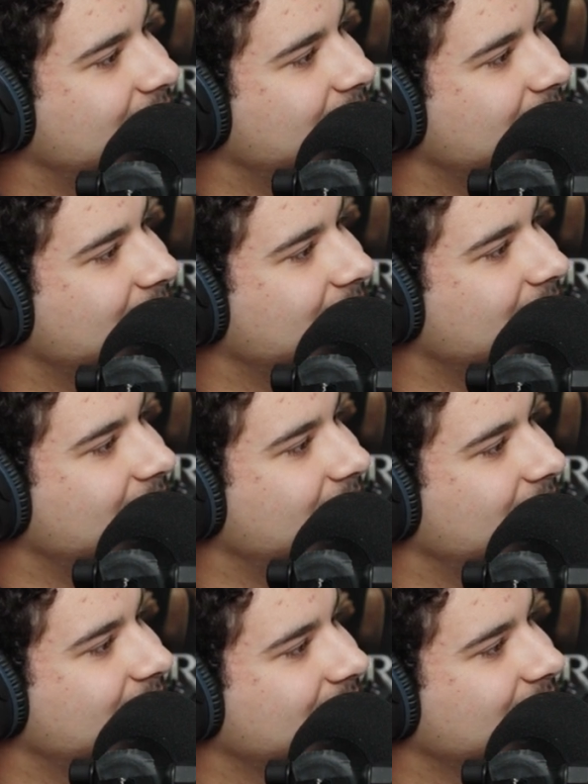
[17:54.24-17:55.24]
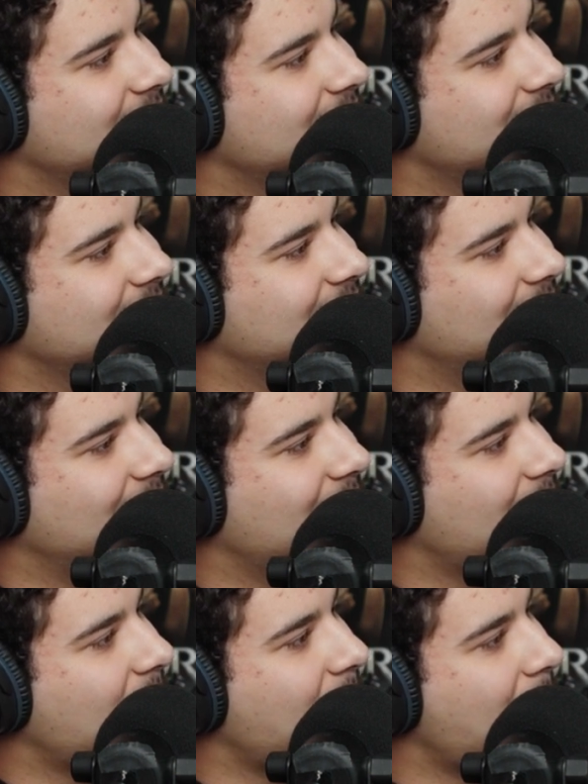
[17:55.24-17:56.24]

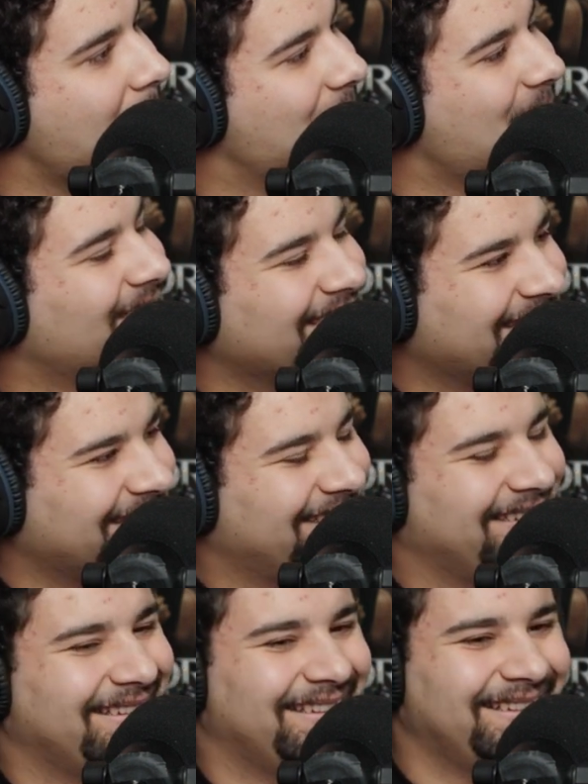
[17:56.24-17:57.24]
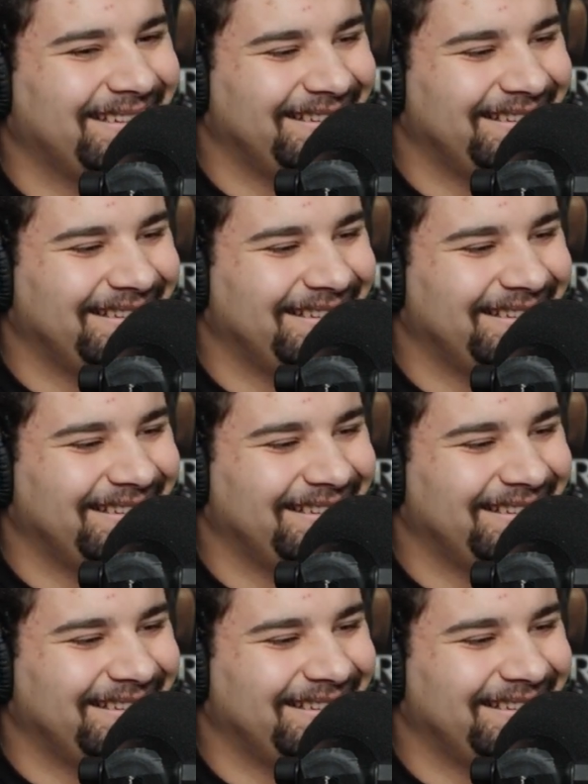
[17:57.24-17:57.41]
This person isn't speaking.